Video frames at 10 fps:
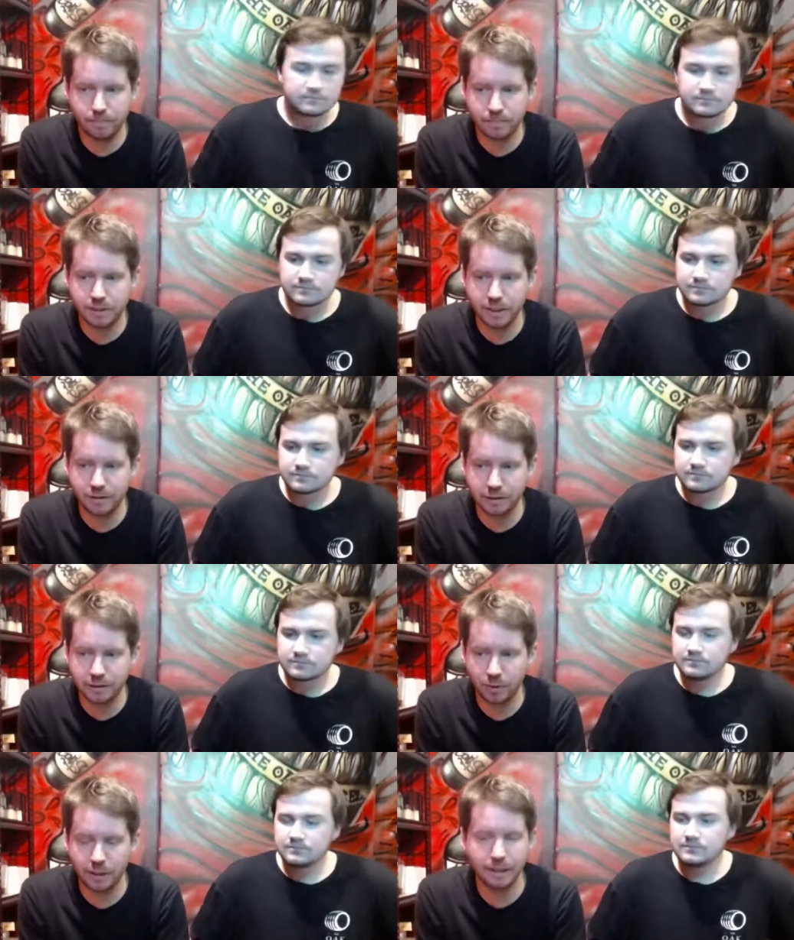Speaker 1: serious.
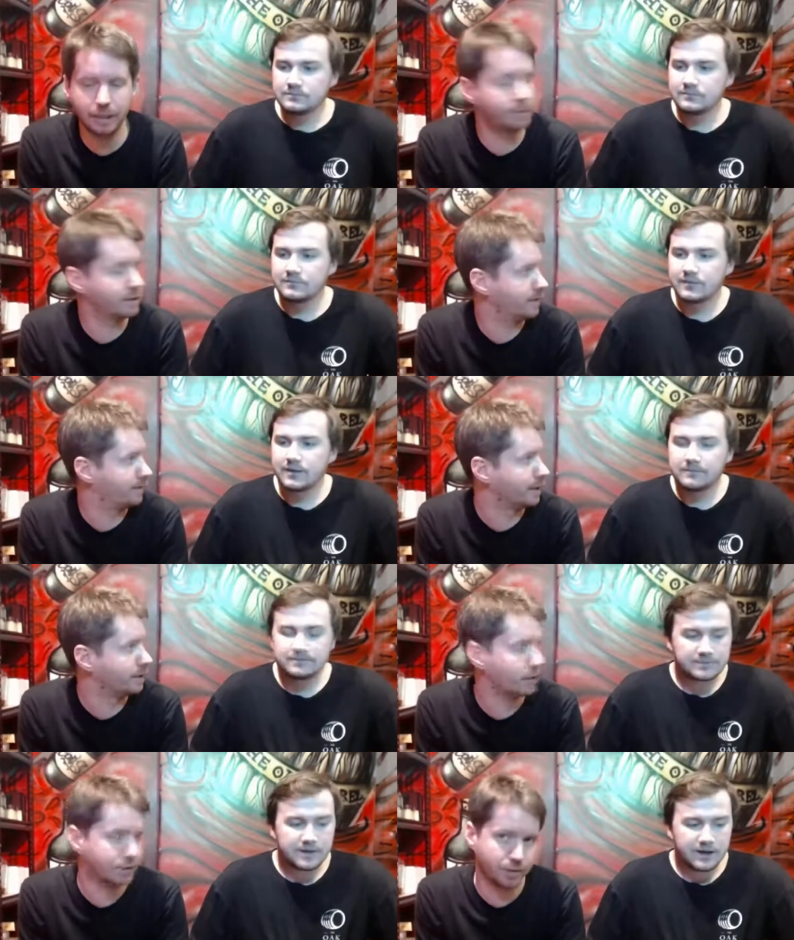Put a little bit of effort
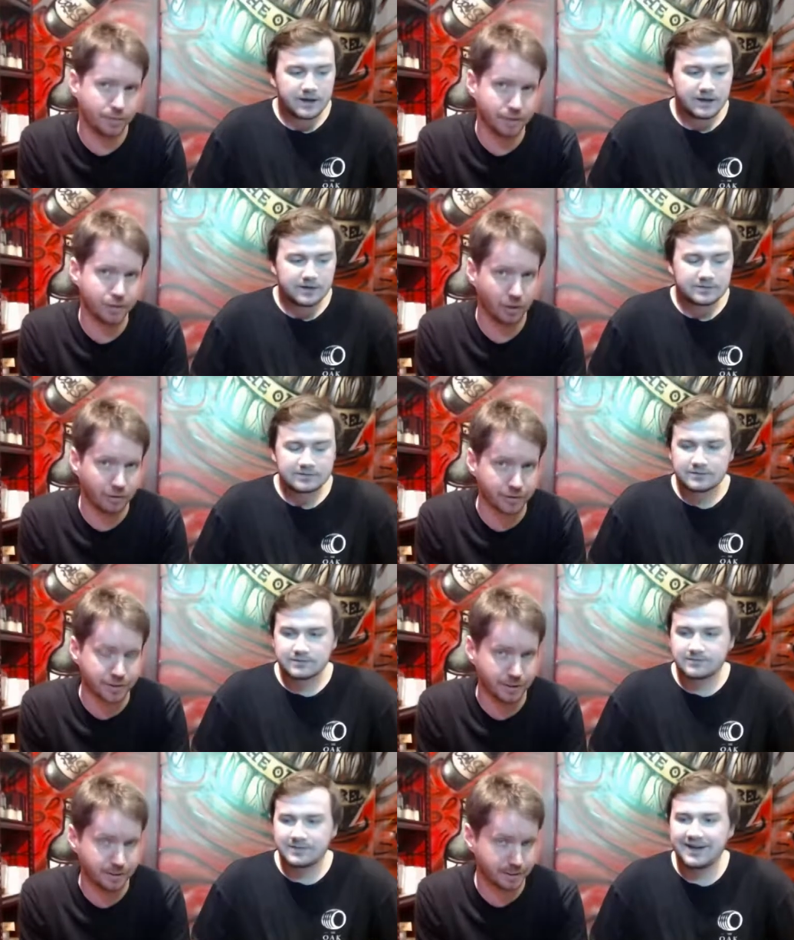in, not too much,
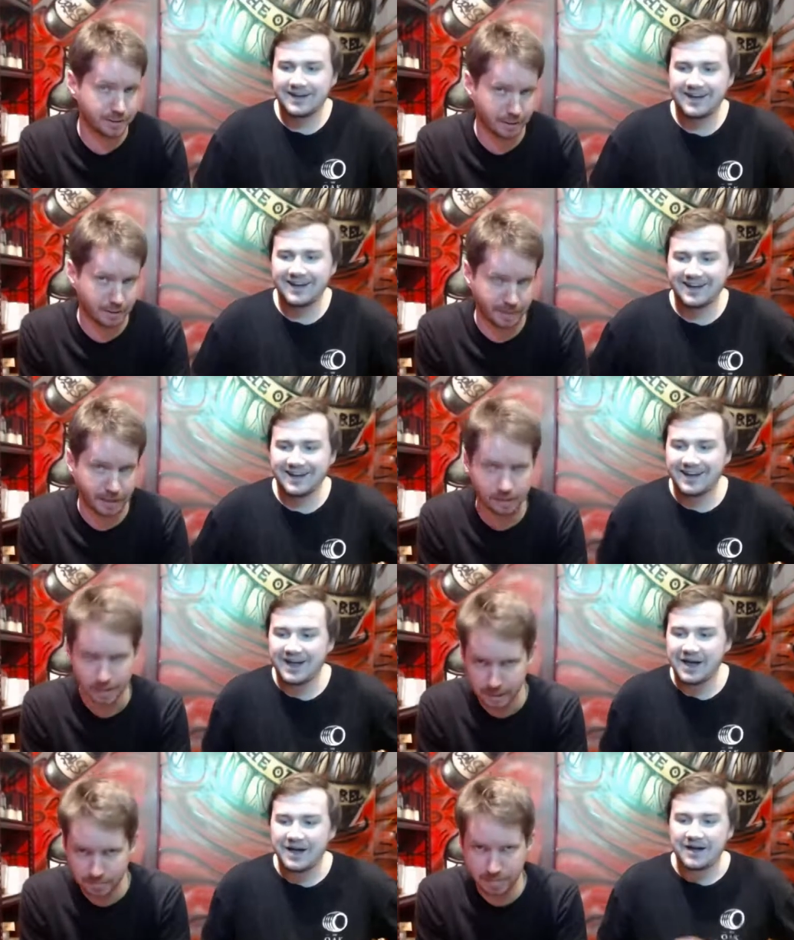obviously. This is the oak barrel,
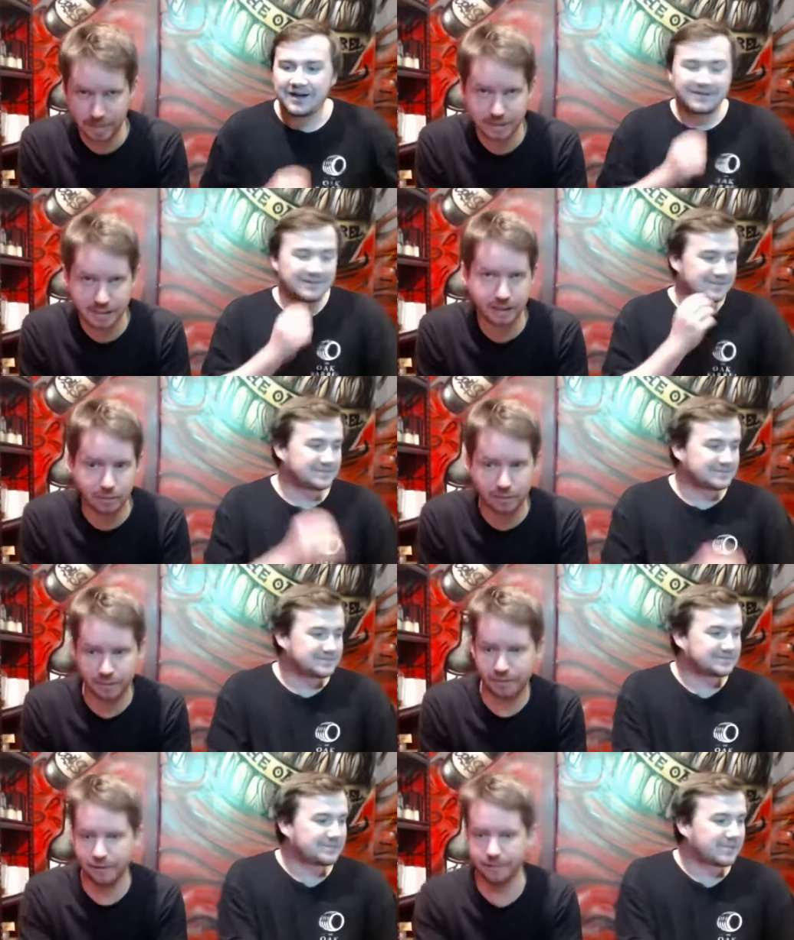but maybe just a little bit
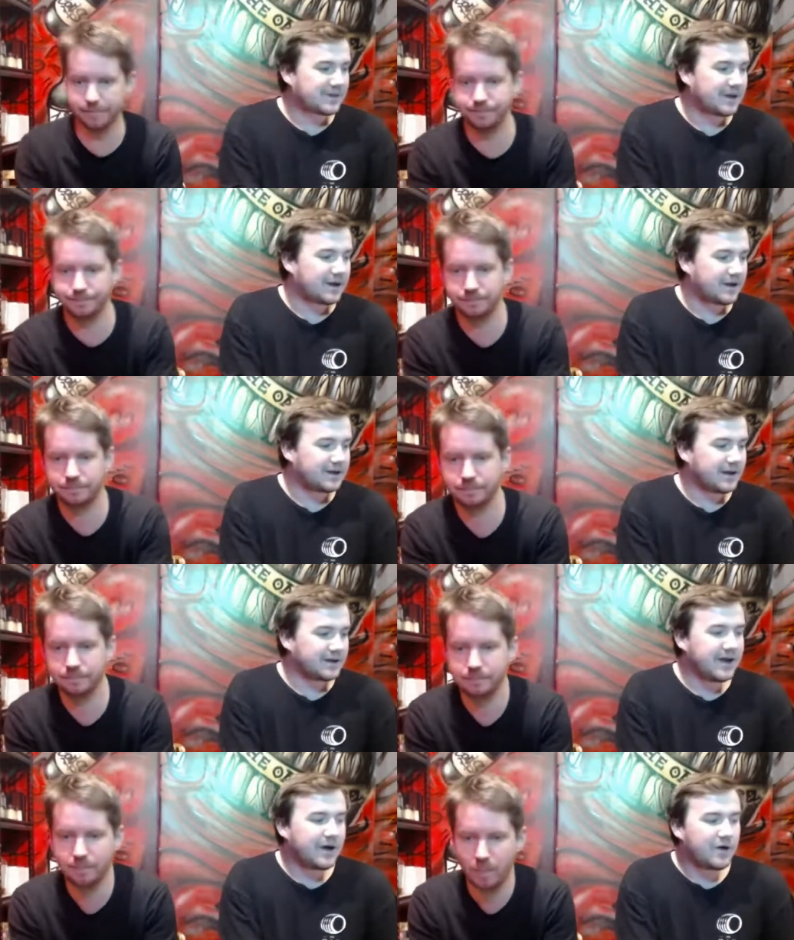of effort in.
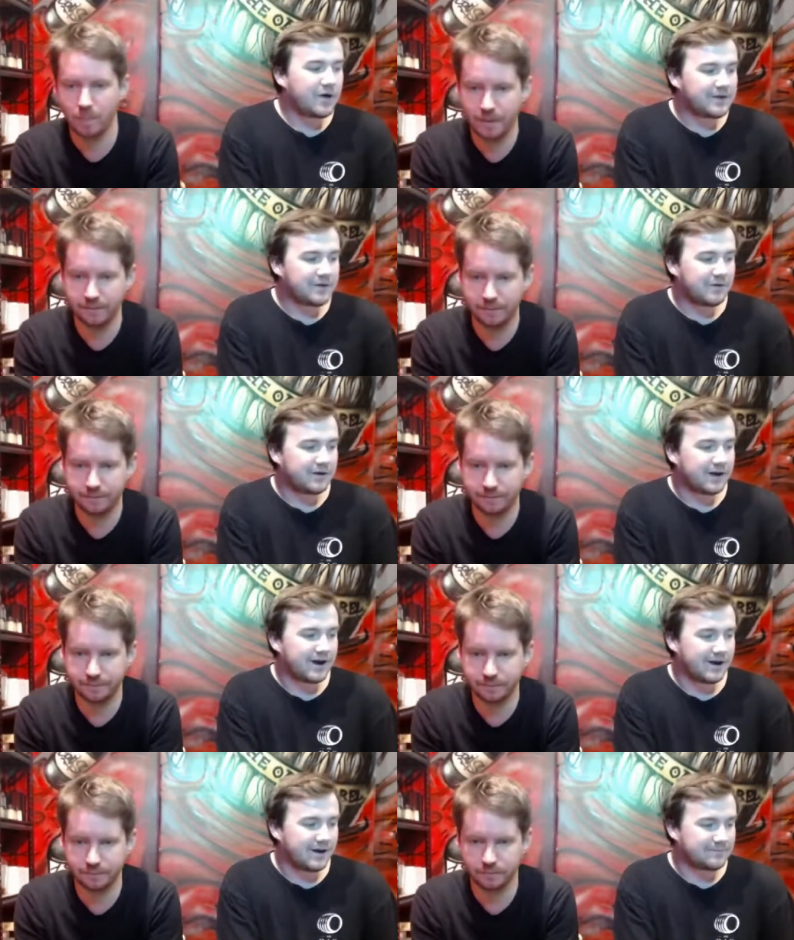
Speaker 2: Yeah, well, I think what
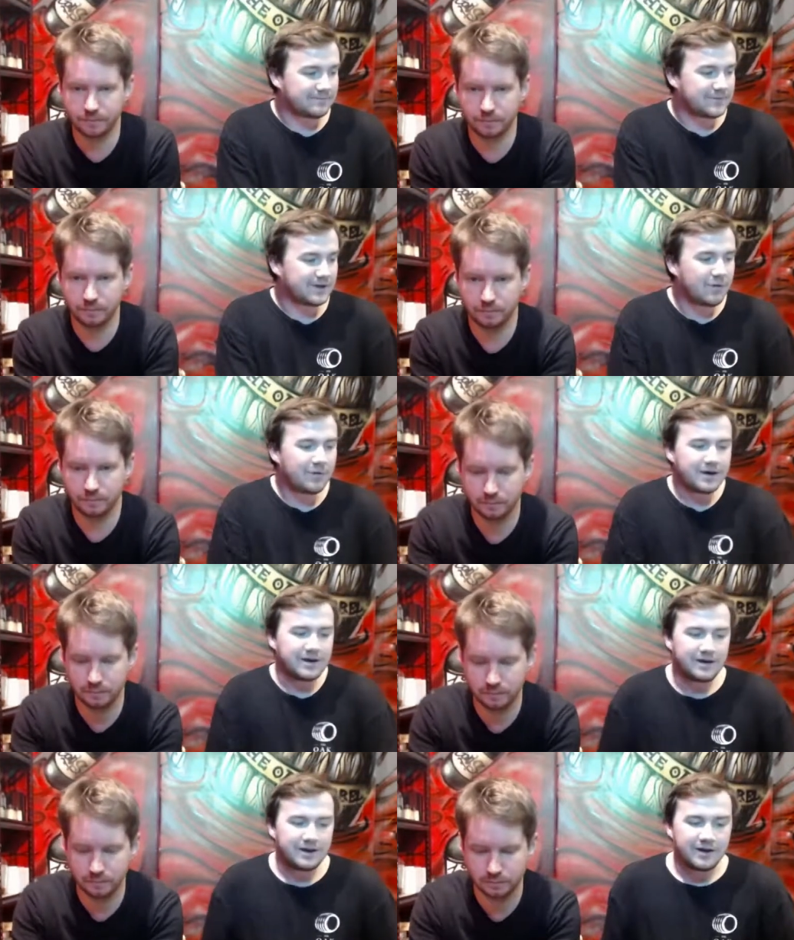um, you know what
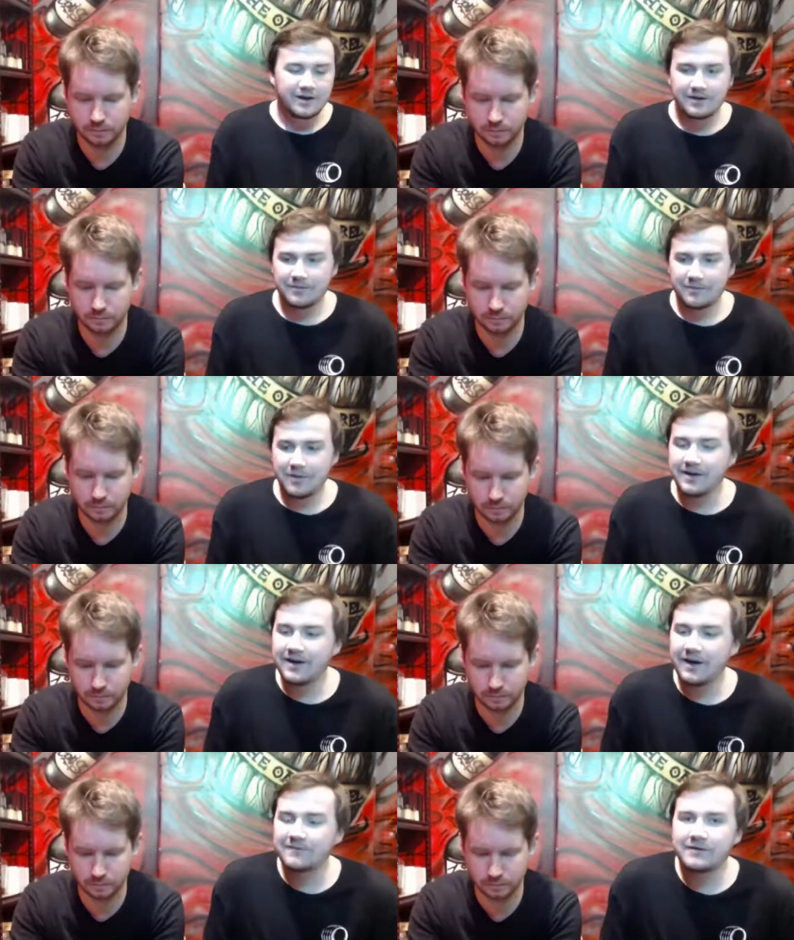we when
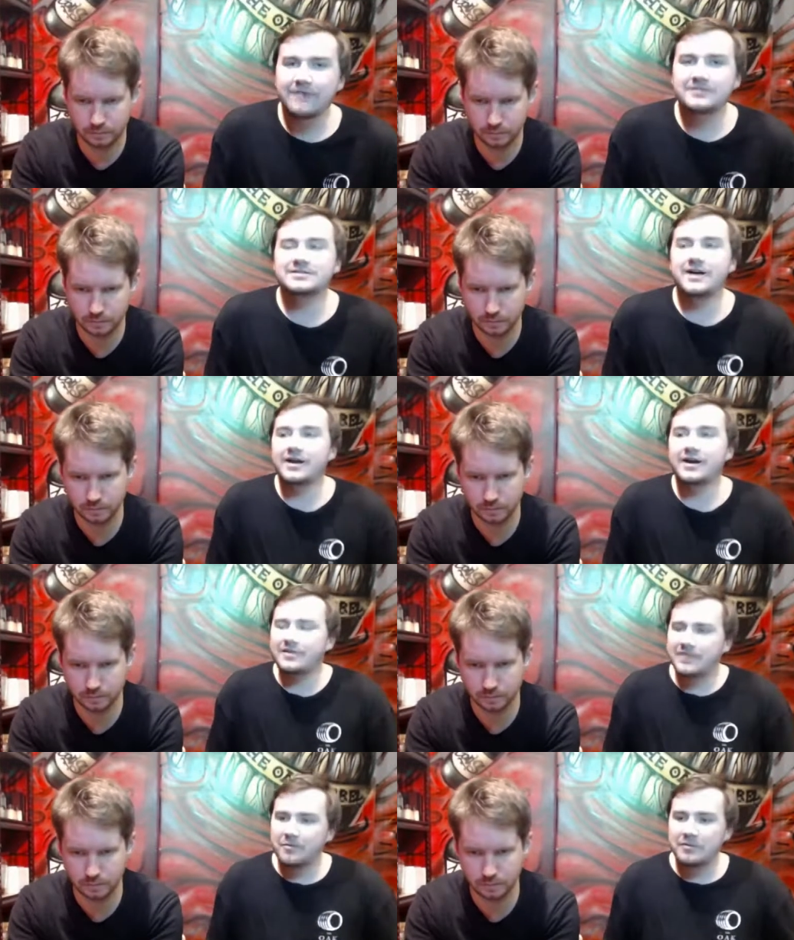the after hours started, I
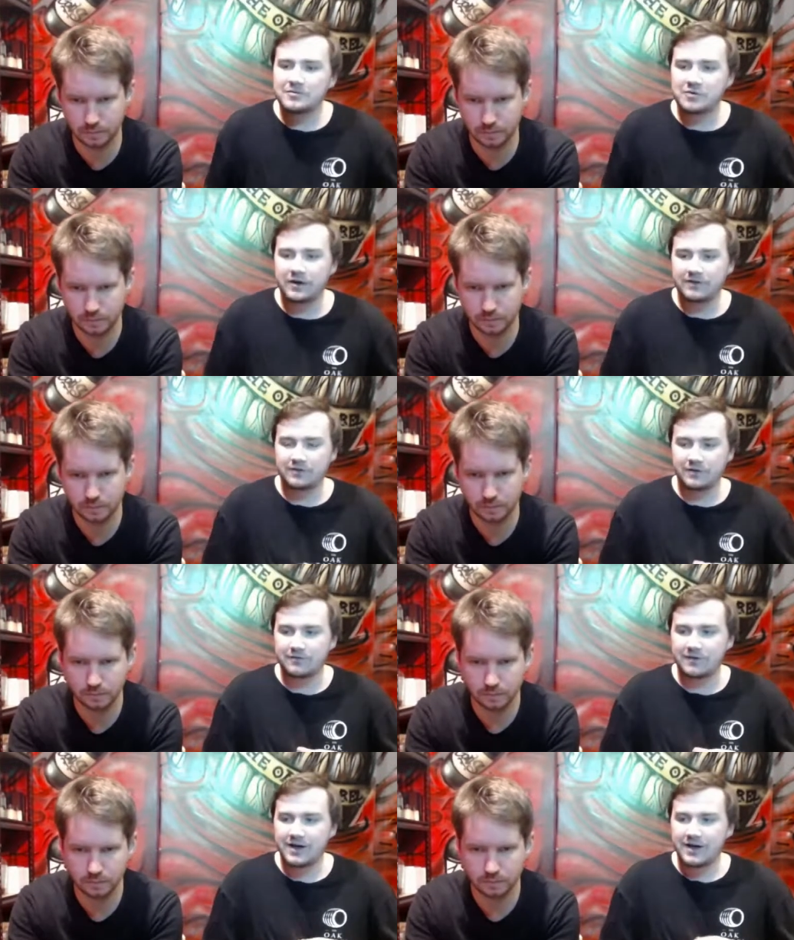think we were trying to sort
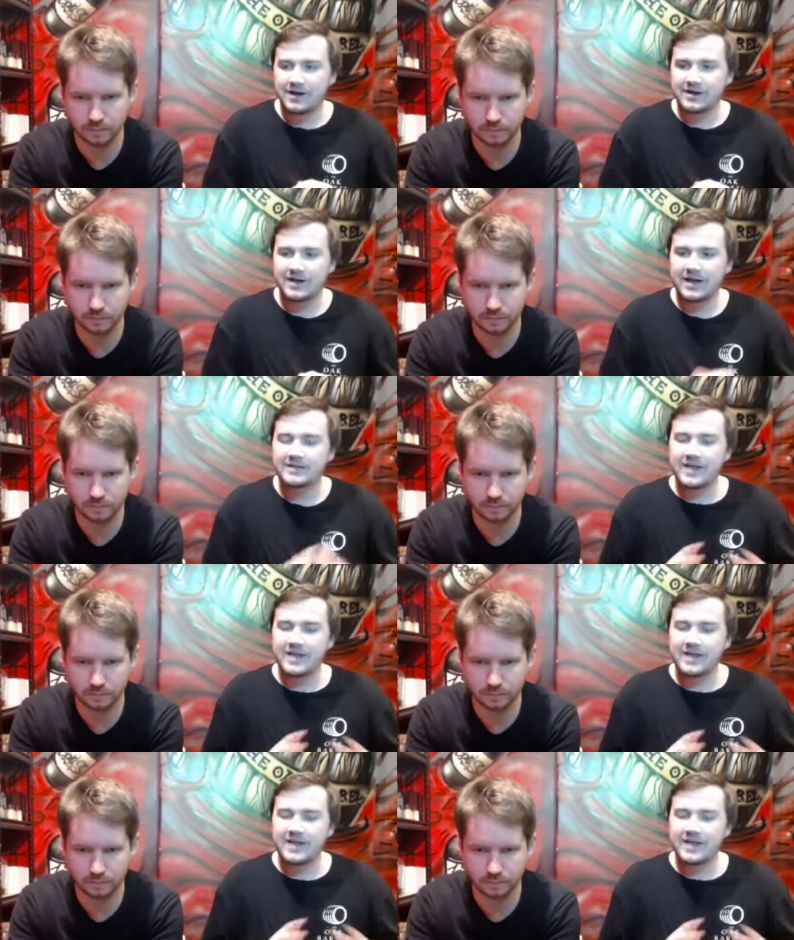of get